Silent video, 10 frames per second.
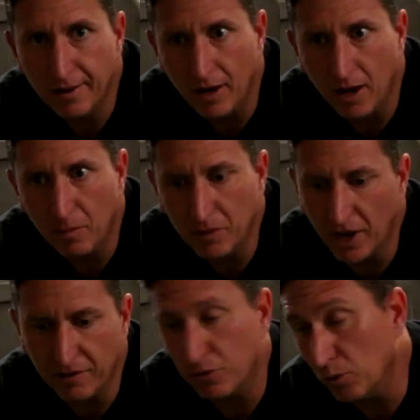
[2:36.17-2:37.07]

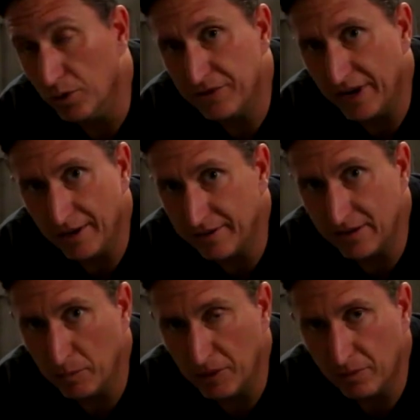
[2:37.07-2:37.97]
Got a full rotating
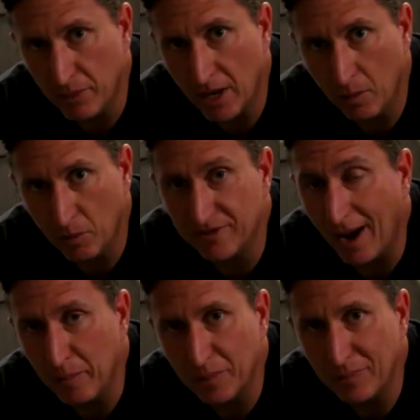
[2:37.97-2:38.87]
assembly from them with
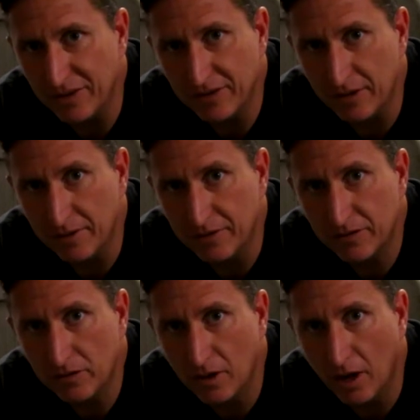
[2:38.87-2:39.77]
diamond
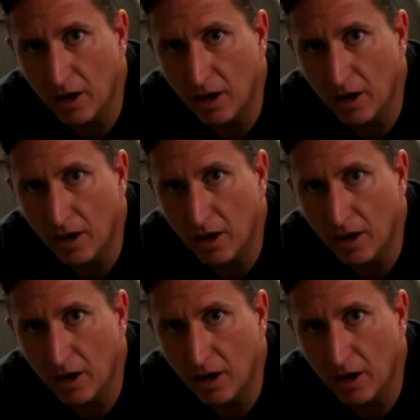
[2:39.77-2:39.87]
pistons.